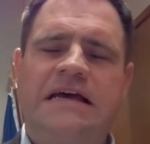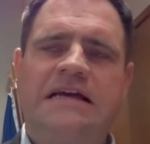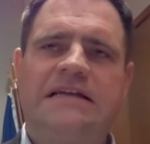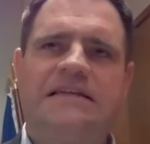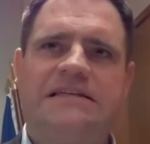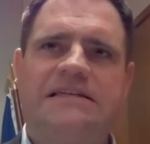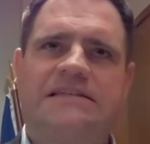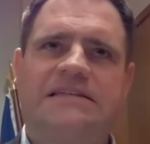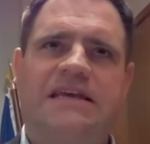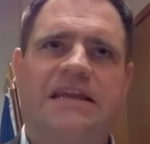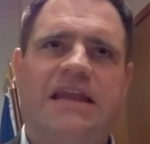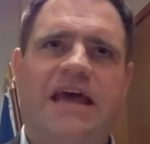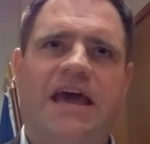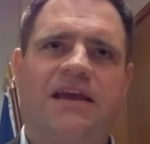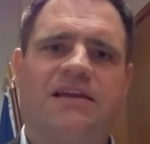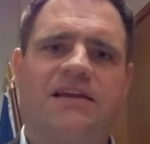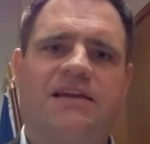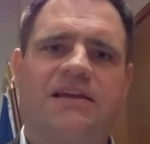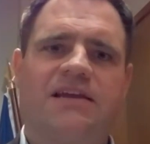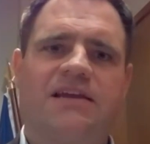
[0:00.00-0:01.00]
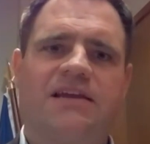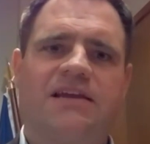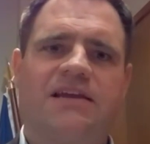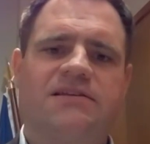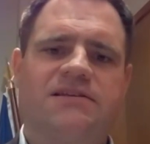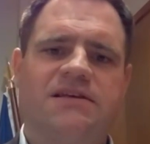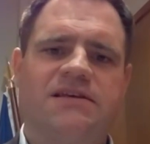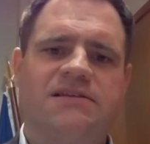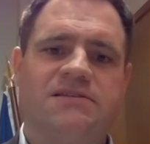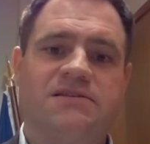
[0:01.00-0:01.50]
disconnect
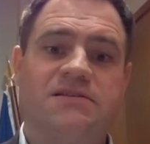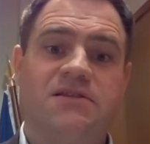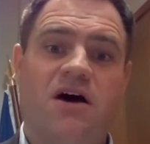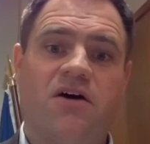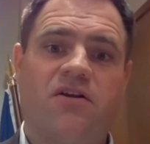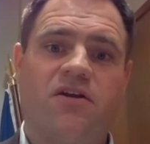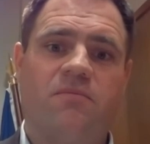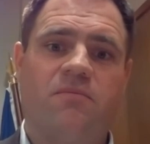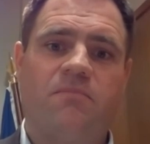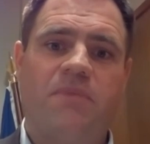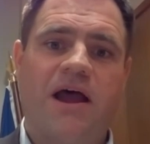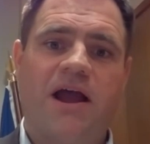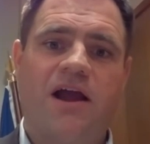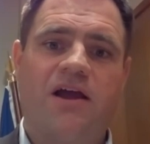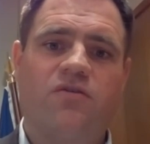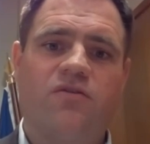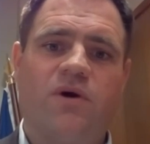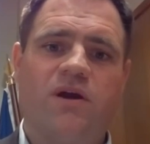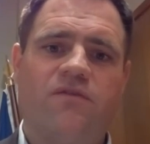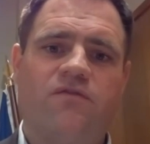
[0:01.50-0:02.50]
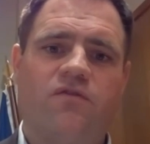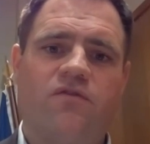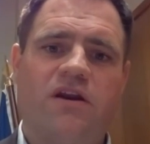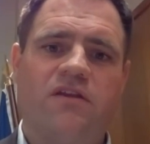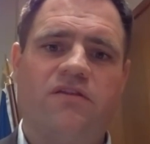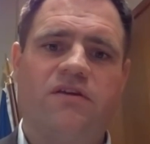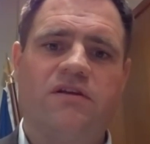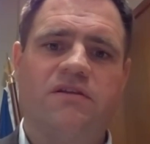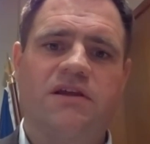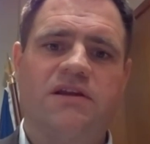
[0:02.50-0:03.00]
is not a pathway for
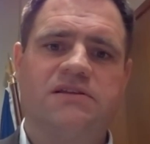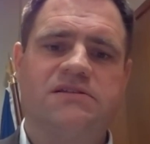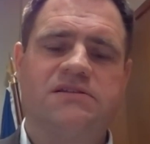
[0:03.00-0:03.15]
anything that is